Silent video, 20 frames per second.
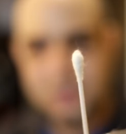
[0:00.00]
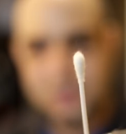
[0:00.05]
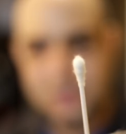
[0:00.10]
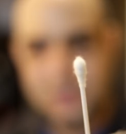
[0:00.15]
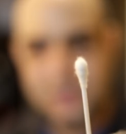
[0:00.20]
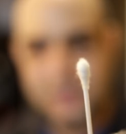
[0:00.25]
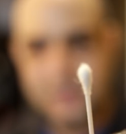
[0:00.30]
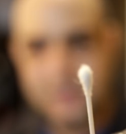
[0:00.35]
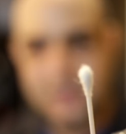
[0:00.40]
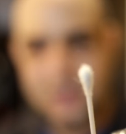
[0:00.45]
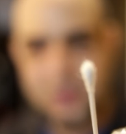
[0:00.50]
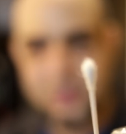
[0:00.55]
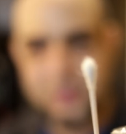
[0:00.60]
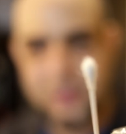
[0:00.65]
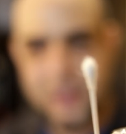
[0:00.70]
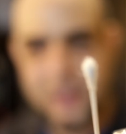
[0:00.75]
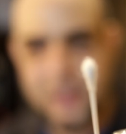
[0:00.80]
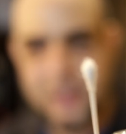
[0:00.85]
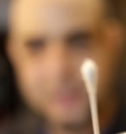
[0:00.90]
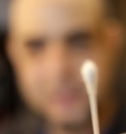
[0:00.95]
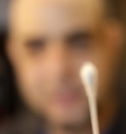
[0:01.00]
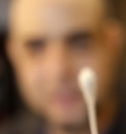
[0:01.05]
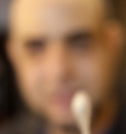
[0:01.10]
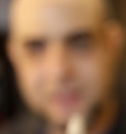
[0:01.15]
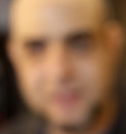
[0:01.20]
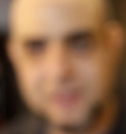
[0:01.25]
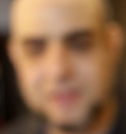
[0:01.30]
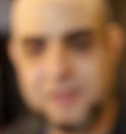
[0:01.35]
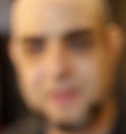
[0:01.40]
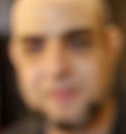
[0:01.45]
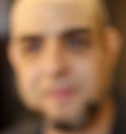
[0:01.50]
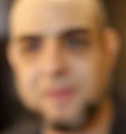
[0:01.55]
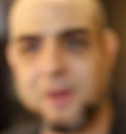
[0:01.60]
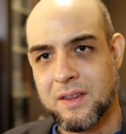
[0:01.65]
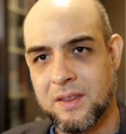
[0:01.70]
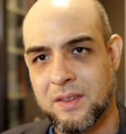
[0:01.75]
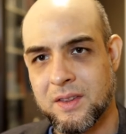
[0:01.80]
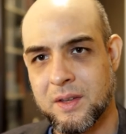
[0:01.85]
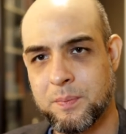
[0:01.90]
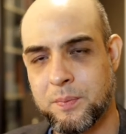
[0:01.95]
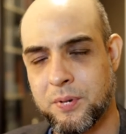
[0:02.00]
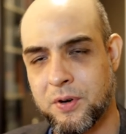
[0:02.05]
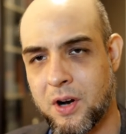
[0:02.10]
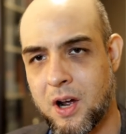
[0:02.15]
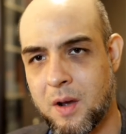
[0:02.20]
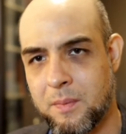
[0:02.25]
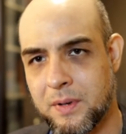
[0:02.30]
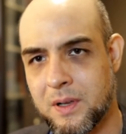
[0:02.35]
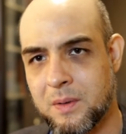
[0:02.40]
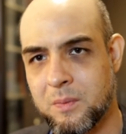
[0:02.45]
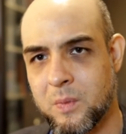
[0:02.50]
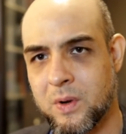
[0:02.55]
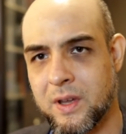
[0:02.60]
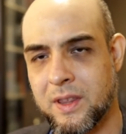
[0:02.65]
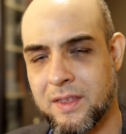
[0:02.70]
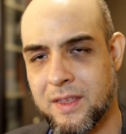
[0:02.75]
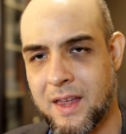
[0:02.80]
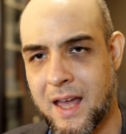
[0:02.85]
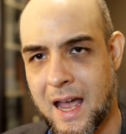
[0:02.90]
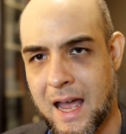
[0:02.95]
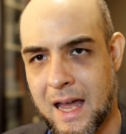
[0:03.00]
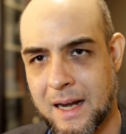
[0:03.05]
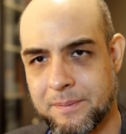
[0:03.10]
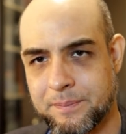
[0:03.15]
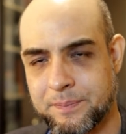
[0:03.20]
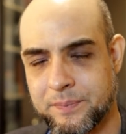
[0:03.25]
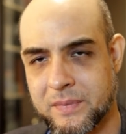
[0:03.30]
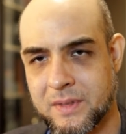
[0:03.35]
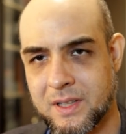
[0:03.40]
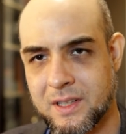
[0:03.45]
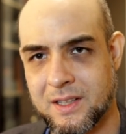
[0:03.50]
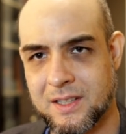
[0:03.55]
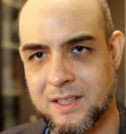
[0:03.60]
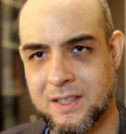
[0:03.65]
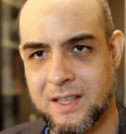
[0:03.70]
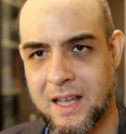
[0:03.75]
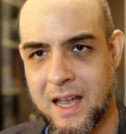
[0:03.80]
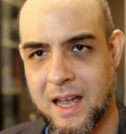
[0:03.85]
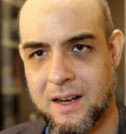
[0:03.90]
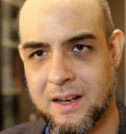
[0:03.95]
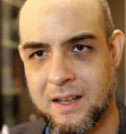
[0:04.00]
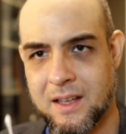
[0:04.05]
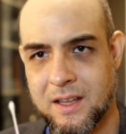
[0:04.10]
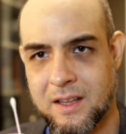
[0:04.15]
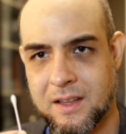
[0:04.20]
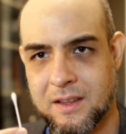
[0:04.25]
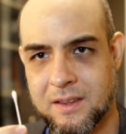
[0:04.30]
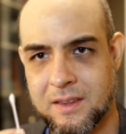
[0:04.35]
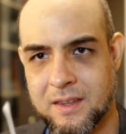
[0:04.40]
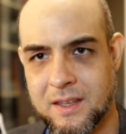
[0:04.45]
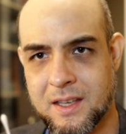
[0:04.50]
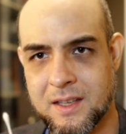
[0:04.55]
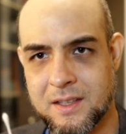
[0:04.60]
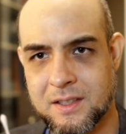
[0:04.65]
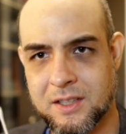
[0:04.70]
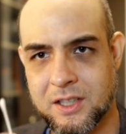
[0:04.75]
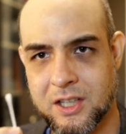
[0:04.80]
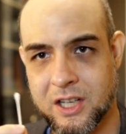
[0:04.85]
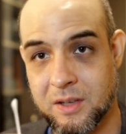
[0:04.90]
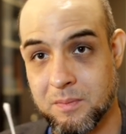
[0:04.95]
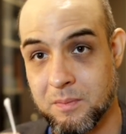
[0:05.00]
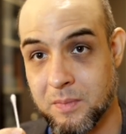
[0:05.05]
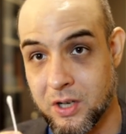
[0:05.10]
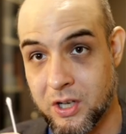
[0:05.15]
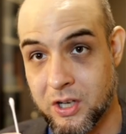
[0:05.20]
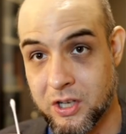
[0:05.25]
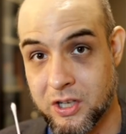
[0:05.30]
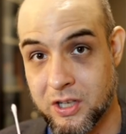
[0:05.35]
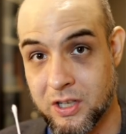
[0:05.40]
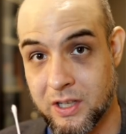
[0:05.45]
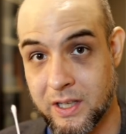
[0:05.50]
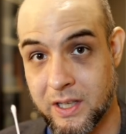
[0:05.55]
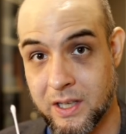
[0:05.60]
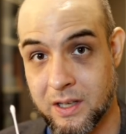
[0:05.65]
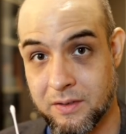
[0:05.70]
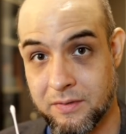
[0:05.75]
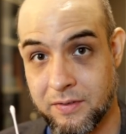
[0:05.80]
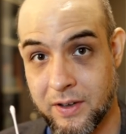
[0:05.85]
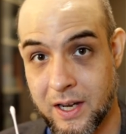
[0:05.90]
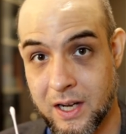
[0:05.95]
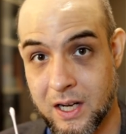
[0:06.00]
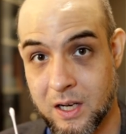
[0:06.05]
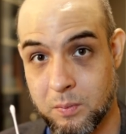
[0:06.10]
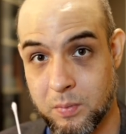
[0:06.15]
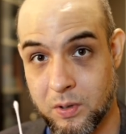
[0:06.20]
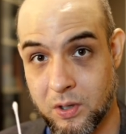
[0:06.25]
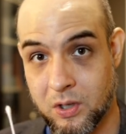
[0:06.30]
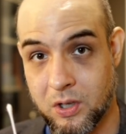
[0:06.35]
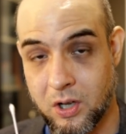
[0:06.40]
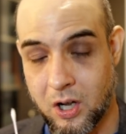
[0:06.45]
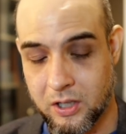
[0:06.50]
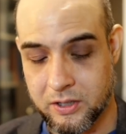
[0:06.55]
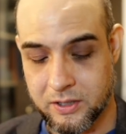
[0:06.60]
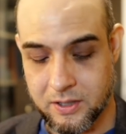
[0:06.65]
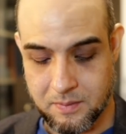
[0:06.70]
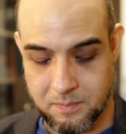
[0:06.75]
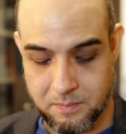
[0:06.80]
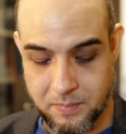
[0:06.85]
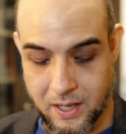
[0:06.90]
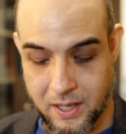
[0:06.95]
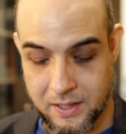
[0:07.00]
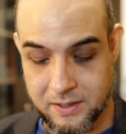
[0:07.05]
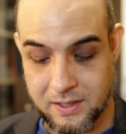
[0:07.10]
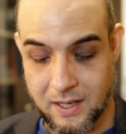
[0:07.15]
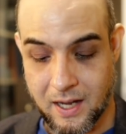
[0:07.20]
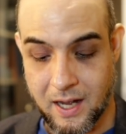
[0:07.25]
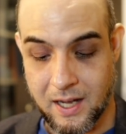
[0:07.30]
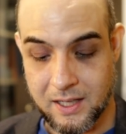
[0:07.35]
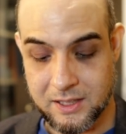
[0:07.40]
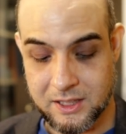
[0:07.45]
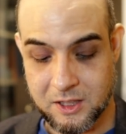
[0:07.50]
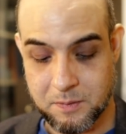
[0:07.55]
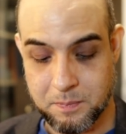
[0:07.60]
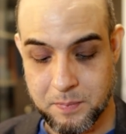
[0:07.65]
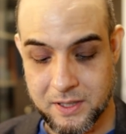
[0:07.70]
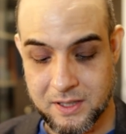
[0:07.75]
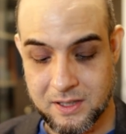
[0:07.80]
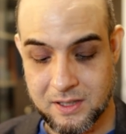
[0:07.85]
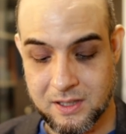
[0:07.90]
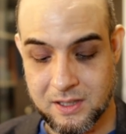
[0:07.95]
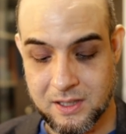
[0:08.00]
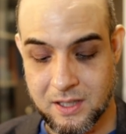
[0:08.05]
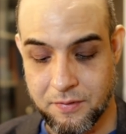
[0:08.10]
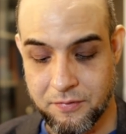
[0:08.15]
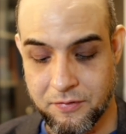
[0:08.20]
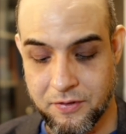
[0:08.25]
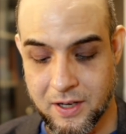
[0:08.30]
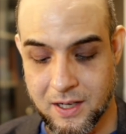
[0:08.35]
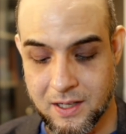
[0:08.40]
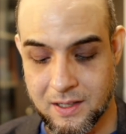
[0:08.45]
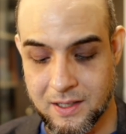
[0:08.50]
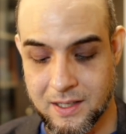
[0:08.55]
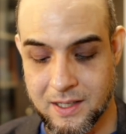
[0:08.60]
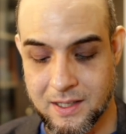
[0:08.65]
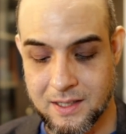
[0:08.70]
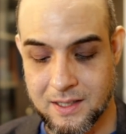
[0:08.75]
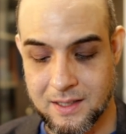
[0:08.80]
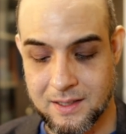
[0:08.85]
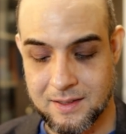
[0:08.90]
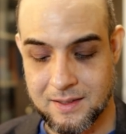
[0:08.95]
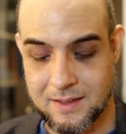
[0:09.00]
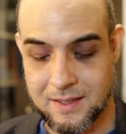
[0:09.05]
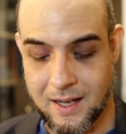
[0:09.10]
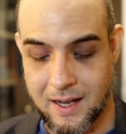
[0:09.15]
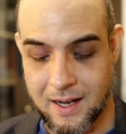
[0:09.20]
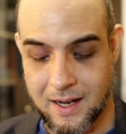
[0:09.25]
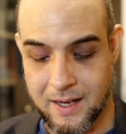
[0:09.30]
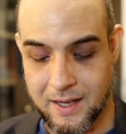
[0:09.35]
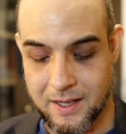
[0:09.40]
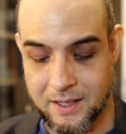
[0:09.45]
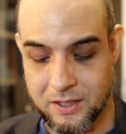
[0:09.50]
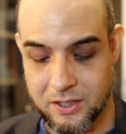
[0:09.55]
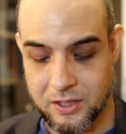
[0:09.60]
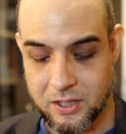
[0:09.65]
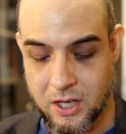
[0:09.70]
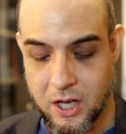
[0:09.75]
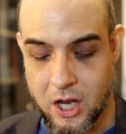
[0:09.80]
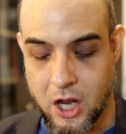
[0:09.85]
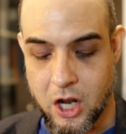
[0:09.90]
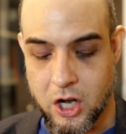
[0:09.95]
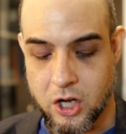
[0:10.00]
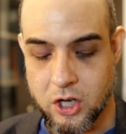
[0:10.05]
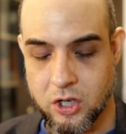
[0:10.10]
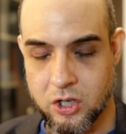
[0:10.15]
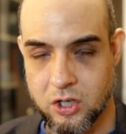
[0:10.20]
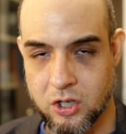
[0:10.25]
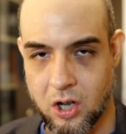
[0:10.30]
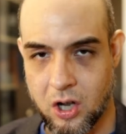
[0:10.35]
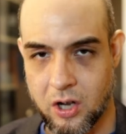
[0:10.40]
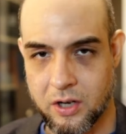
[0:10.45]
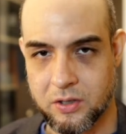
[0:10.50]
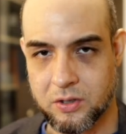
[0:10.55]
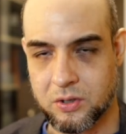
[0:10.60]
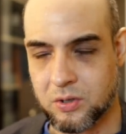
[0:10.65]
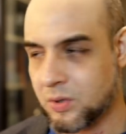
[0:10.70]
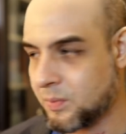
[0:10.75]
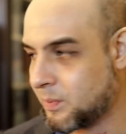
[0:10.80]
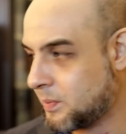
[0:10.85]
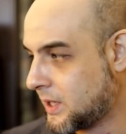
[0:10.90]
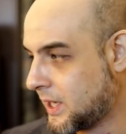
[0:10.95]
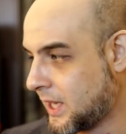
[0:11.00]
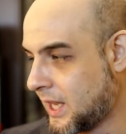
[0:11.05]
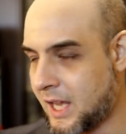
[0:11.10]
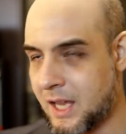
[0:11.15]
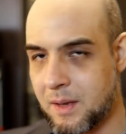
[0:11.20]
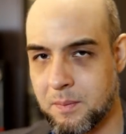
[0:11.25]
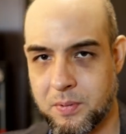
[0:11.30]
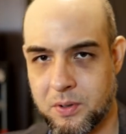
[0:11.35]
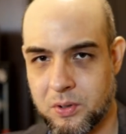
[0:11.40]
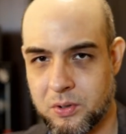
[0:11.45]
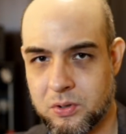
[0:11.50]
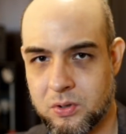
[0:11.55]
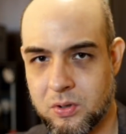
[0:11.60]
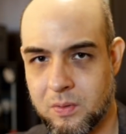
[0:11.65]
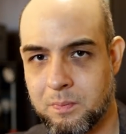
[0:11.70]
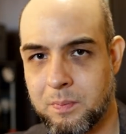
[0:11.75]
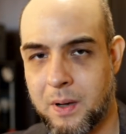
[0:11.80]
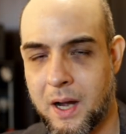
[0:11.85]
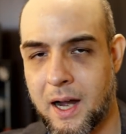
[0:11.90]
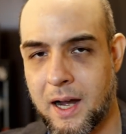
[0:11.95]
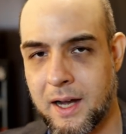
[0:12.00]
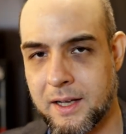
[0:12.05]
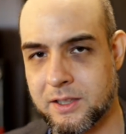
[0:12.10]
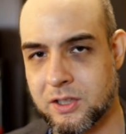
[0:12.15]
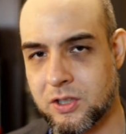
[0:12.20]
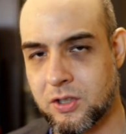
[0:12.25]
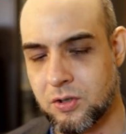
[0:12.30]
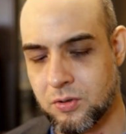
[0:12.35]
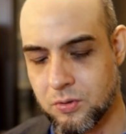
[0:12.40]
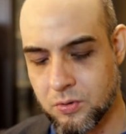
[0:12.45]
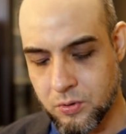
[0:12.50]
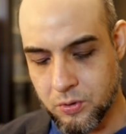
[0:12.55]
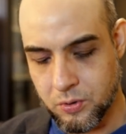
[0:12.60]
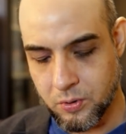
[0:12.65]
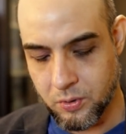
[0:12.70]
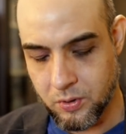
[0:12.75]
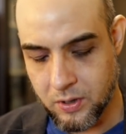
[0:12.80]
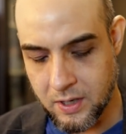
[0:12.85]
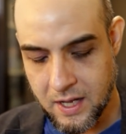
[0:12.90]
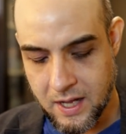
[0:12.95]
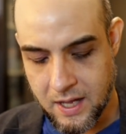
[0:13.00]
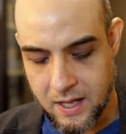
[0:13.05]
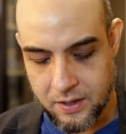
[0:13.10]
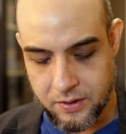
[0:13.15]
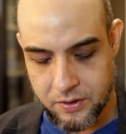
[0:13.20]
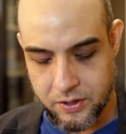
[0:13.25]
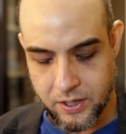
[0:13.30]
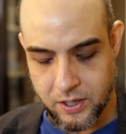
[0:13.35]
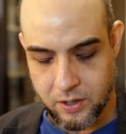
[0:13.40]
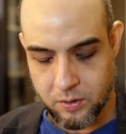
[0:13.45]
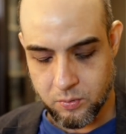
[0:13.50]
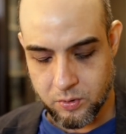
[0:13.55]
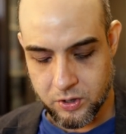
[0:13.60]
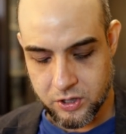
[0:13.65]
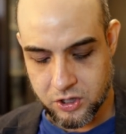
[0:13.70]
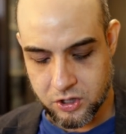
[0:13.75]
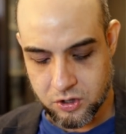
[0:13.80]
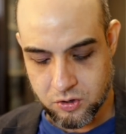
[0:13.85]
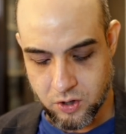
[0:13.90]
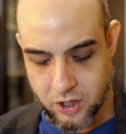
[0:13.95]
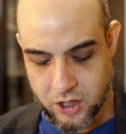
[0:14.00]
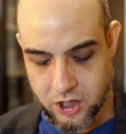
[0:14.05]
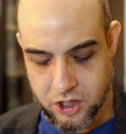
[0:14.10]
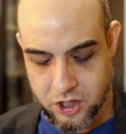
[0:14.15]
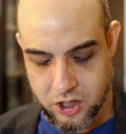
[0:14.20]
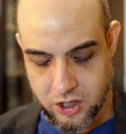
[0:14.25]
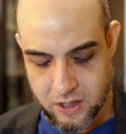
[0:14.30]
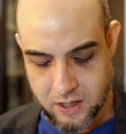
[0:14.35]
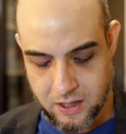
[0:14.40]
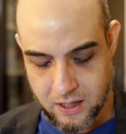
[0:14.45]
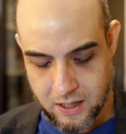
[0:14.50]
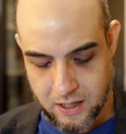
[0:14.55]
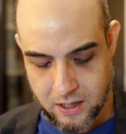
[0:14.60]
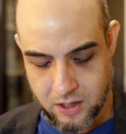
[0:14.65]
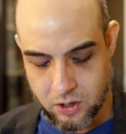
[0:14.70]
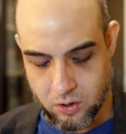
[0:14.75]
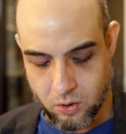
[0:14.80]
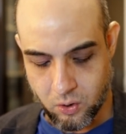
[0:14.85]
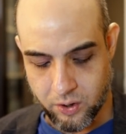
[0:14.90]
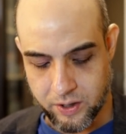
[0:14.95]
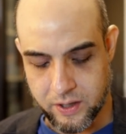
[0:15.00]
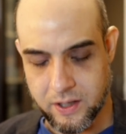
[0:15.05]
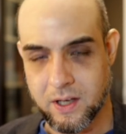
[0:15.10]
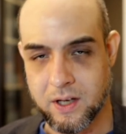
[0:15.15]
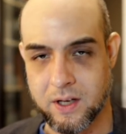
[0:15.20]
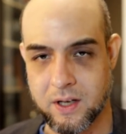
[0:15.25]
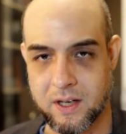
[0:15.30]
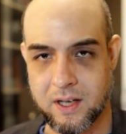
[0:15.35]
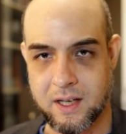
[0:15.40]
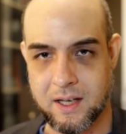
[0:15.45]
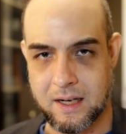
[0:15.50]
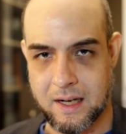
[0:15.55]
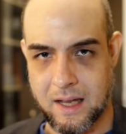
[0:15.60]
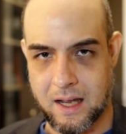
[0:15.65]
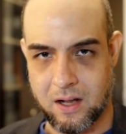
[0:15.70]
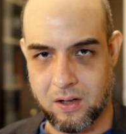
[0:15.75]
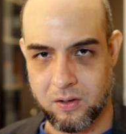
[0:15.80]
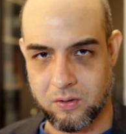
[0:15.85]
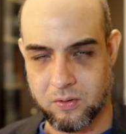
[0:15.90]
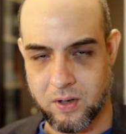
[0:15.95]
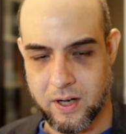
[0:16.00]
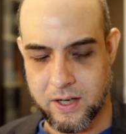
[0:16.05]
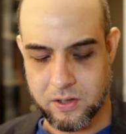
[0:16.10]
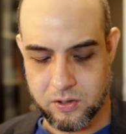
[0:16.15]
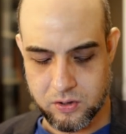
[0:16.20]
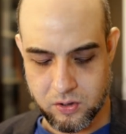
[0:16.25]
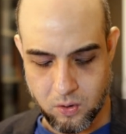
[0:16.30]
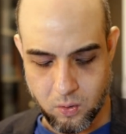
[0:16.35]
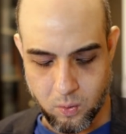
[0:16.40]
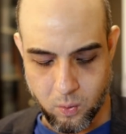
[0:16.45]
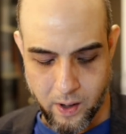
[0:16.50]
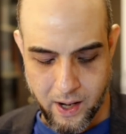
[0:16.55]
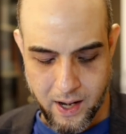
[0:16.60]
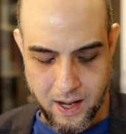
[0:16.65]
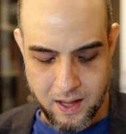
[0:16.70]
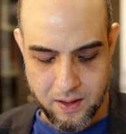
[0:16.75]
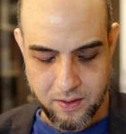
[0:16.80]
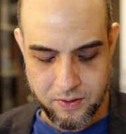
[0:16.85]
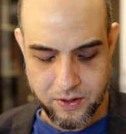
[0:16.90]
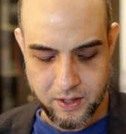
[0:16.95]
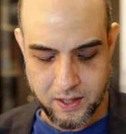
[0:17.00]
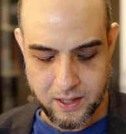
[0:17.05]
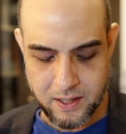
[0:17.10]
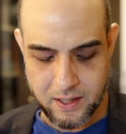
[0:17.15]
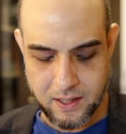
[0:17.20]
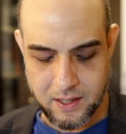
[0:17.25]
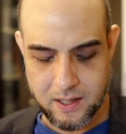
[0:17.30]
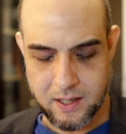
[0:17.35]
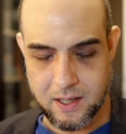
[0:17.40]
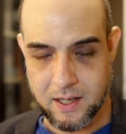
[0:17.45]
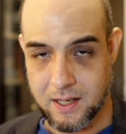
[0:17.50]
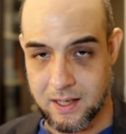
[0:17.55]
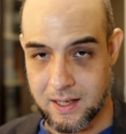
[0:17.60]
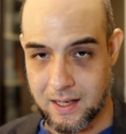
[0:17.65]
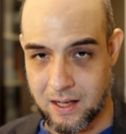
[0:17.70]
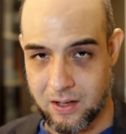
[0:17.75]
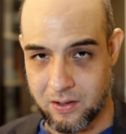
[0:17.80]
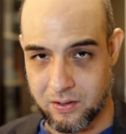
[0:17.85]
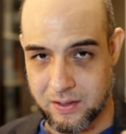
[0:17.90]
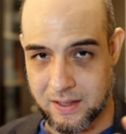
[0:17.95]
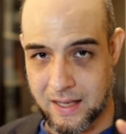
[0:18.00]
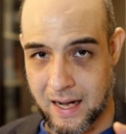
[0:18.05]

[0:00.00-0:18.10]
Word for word: to clean out their ears. The problem with that is that these commercially available cotton buds are specifically designed not to be able to pass through the restriction in your ear canal, right? So where the ear canal